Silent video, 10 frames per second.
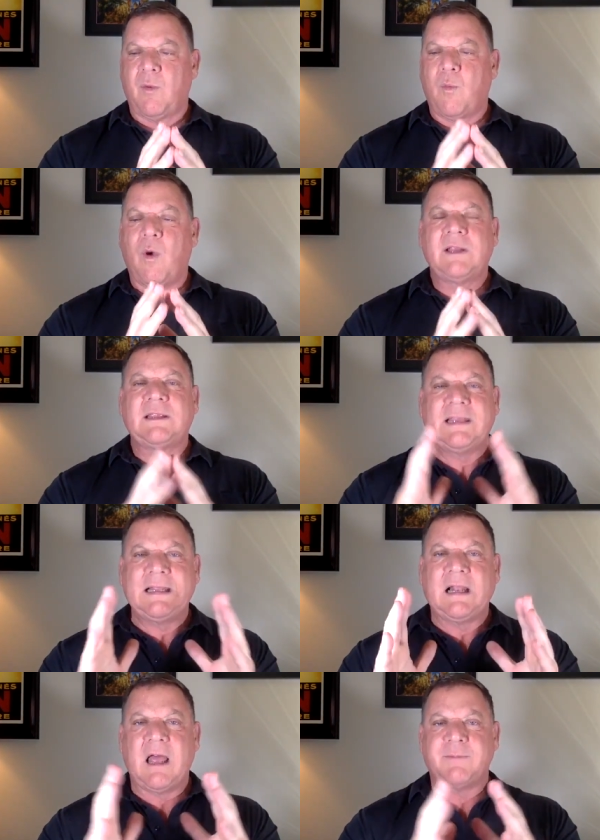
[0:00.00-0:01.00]
one
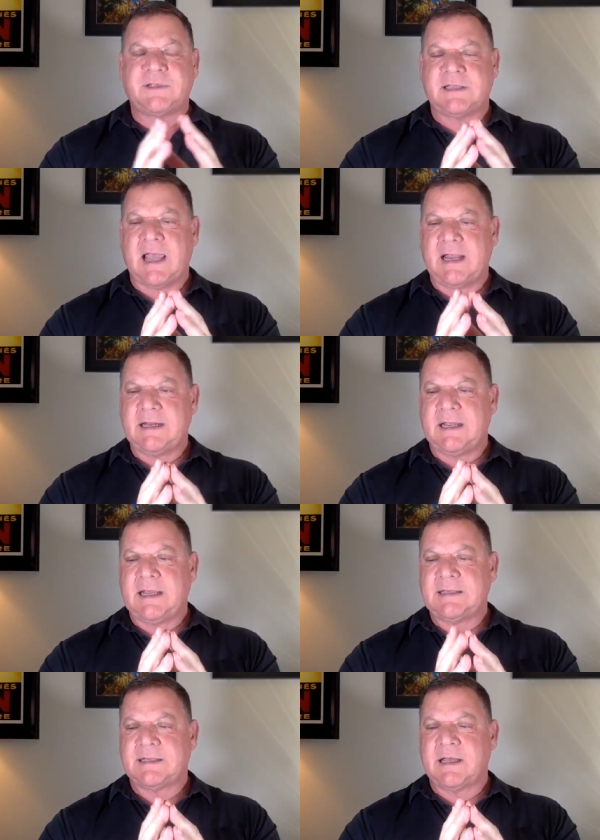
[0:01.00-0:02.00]
little upside
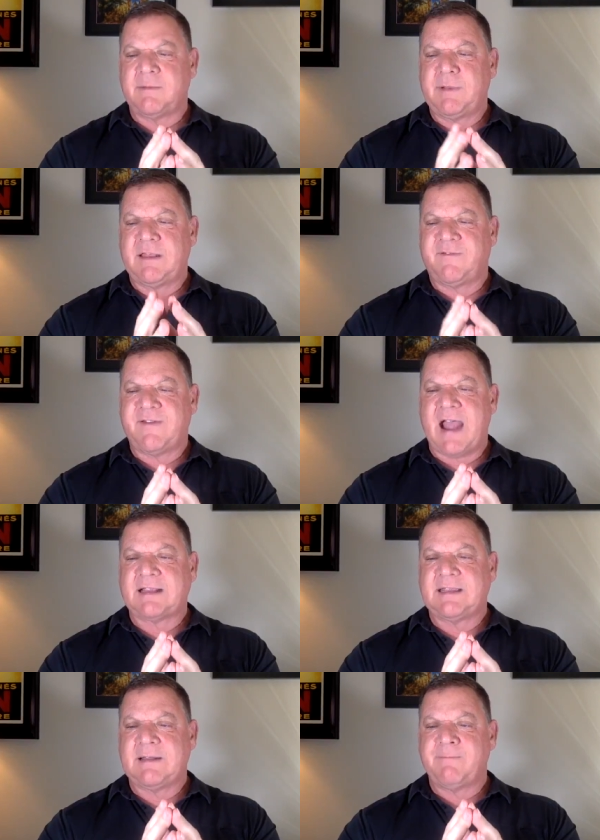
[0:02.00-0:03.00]
is going to be the
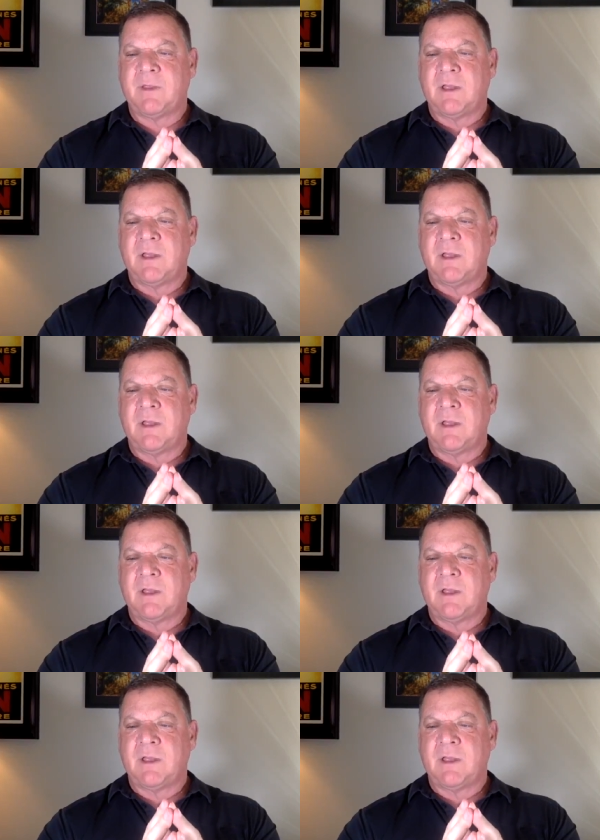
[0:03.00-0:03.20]
fact that